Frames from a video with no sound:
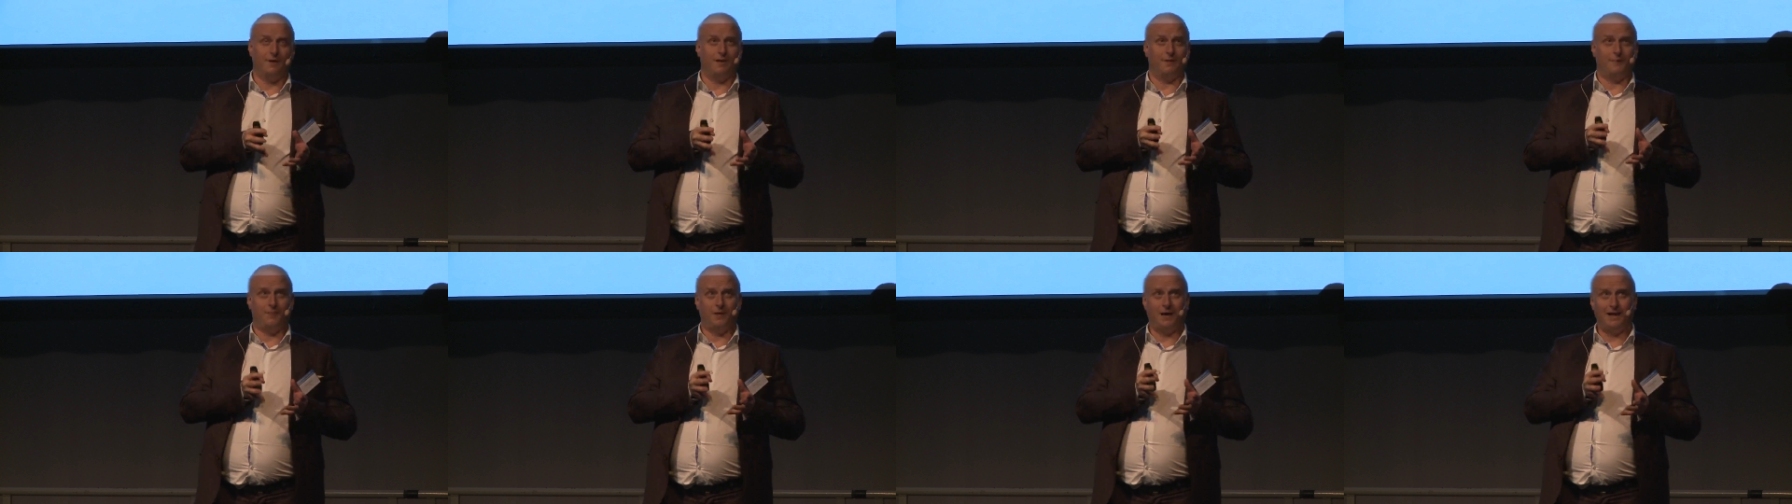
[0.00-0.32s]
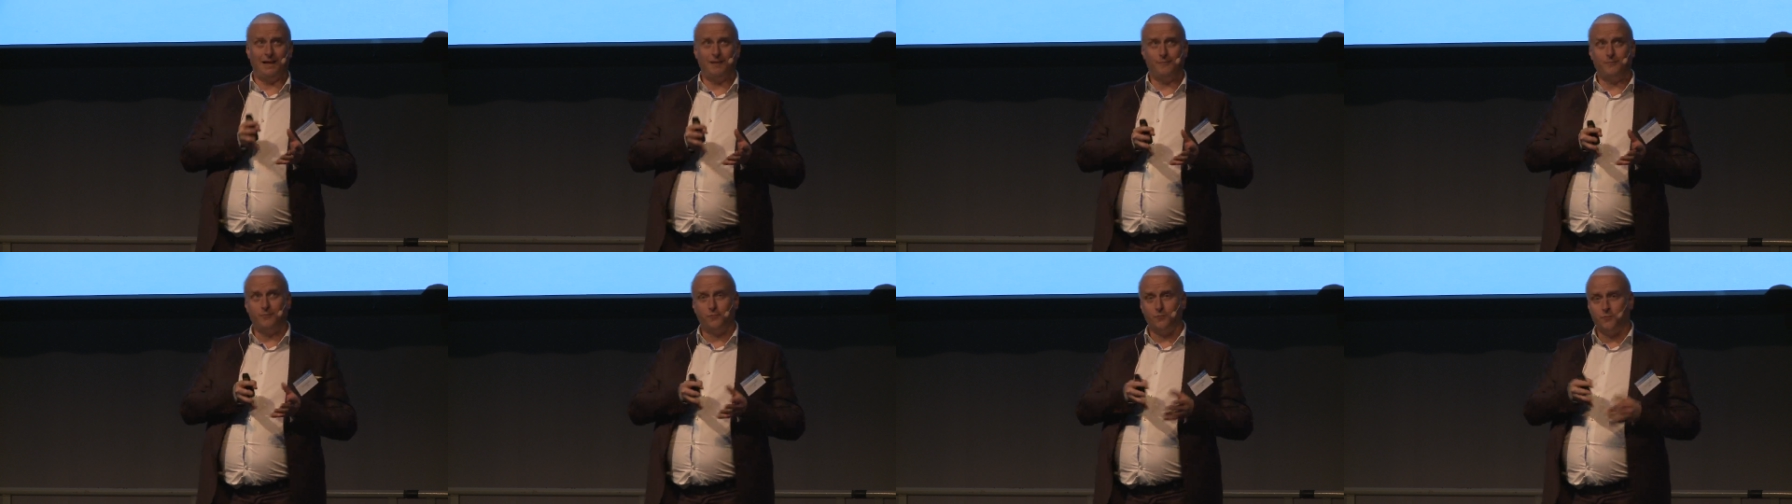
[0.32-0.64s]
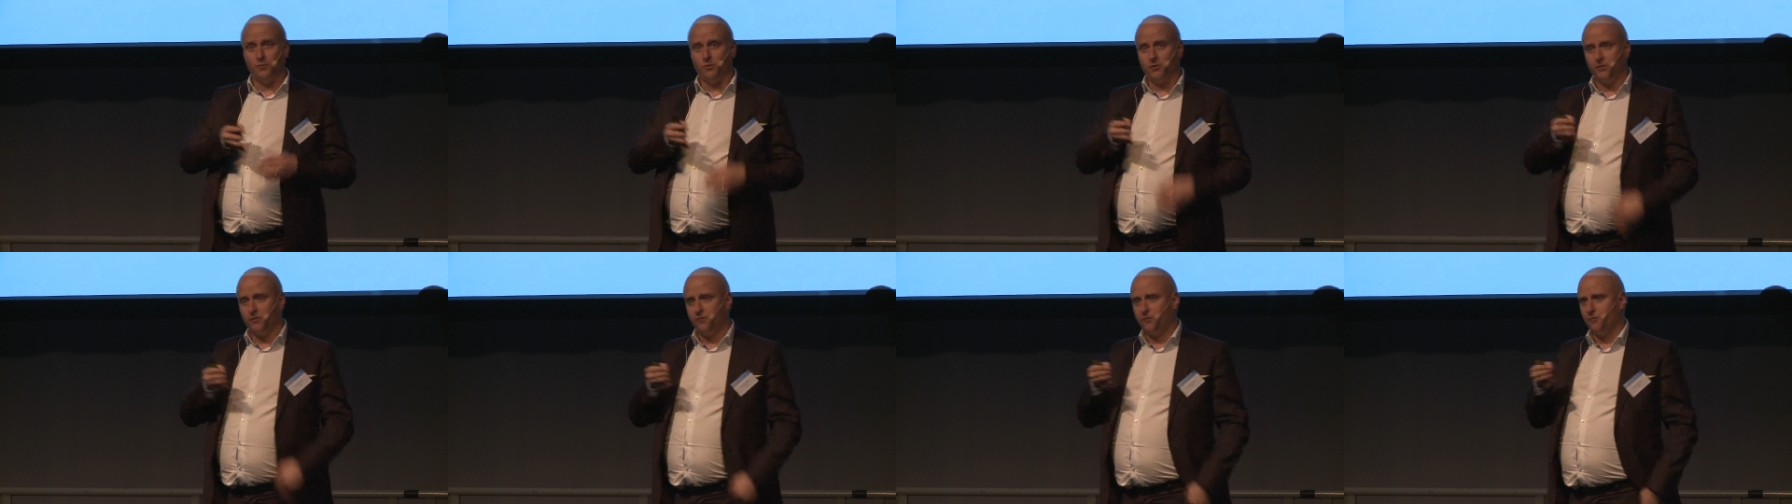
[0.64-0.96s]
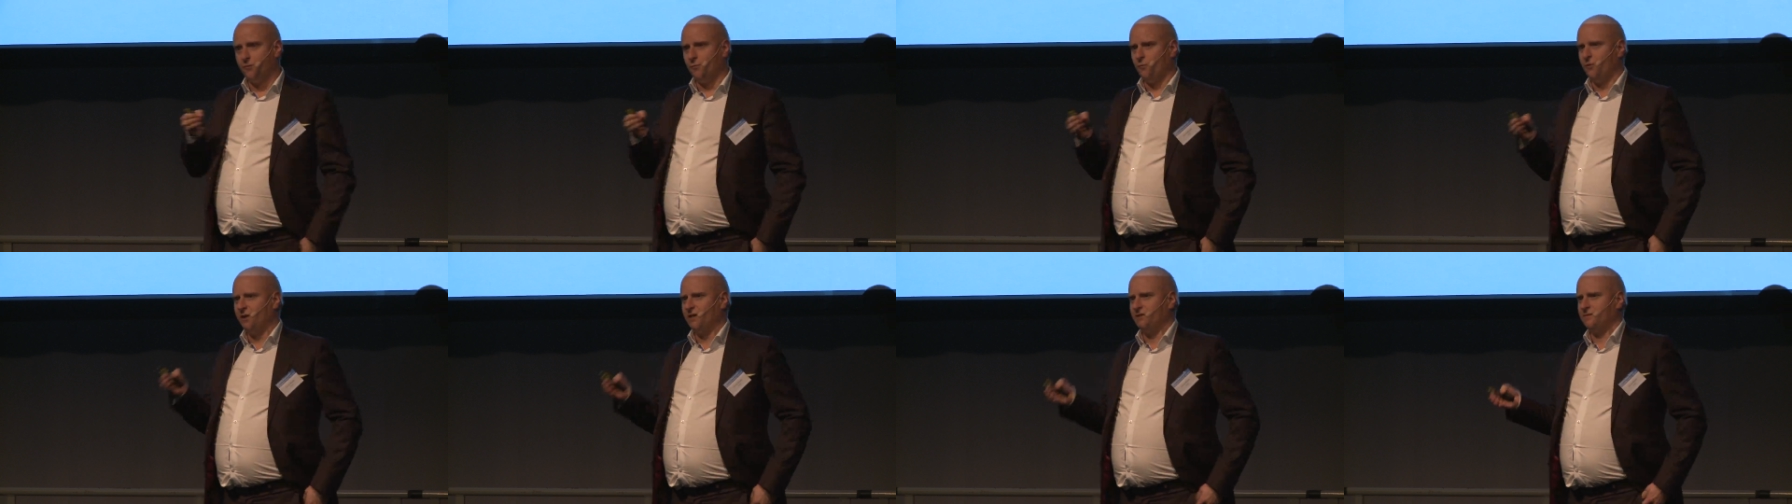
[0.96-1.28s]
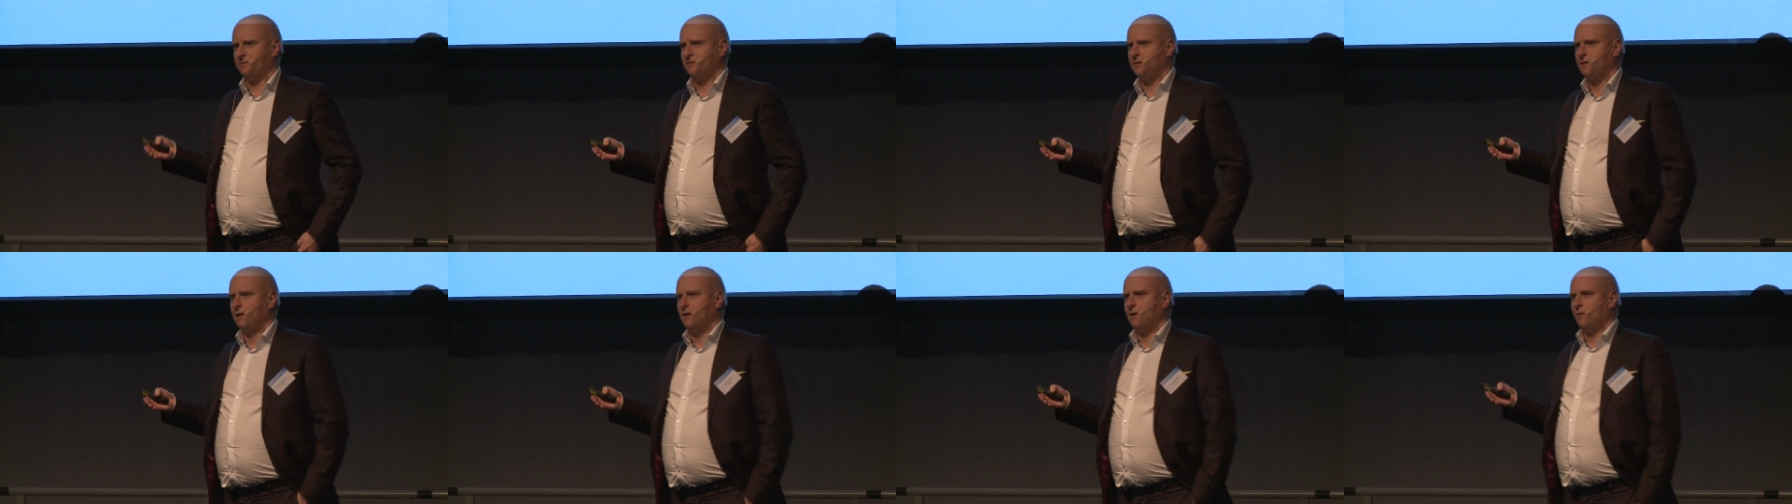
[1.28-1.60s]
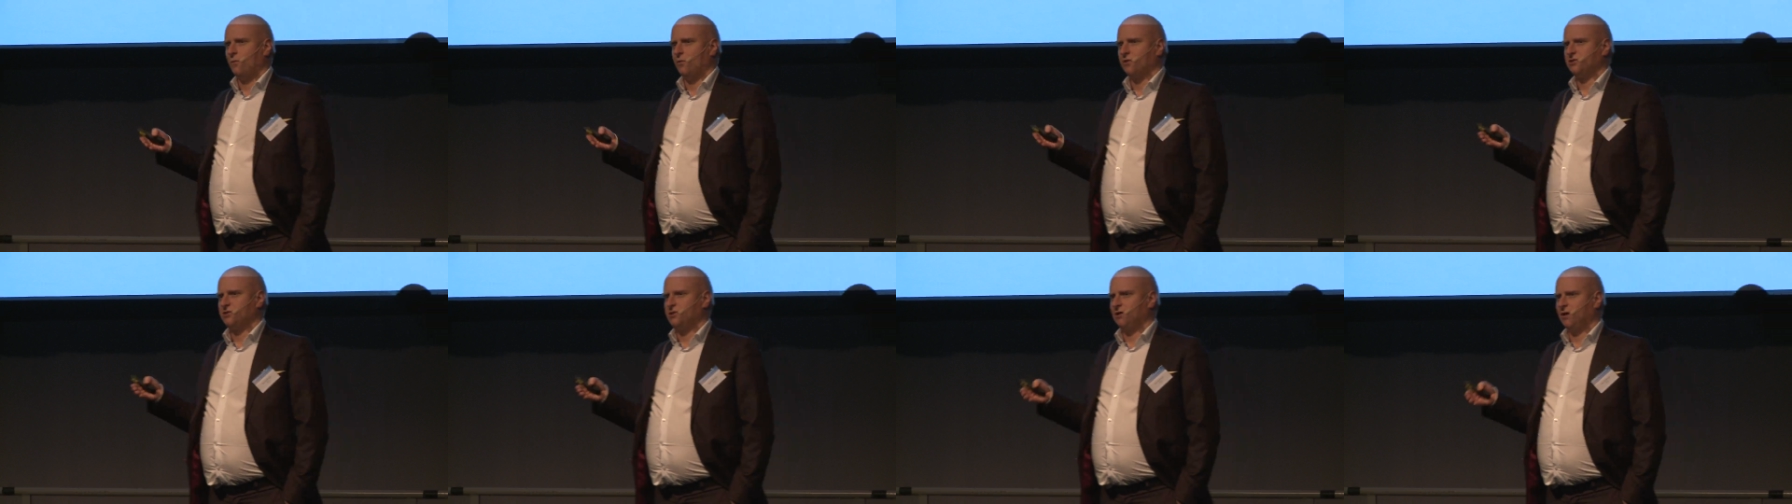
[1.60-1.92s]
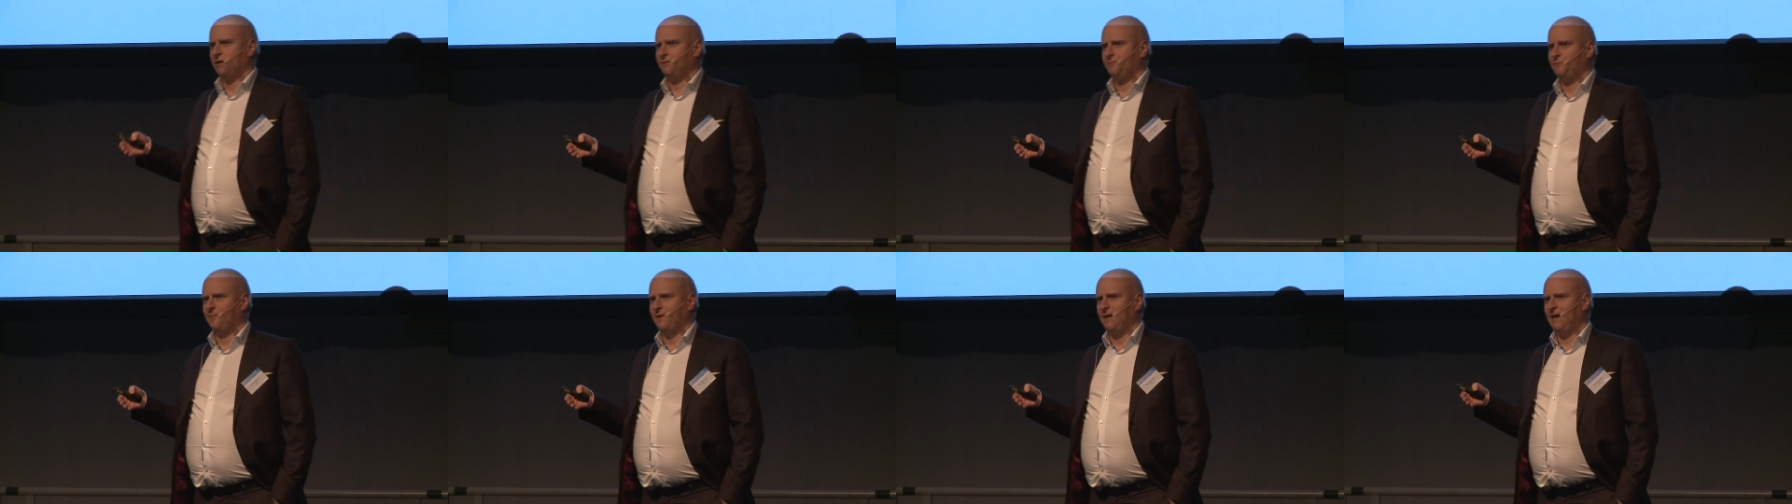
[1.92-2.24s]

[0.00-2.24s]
pulp woods, which was not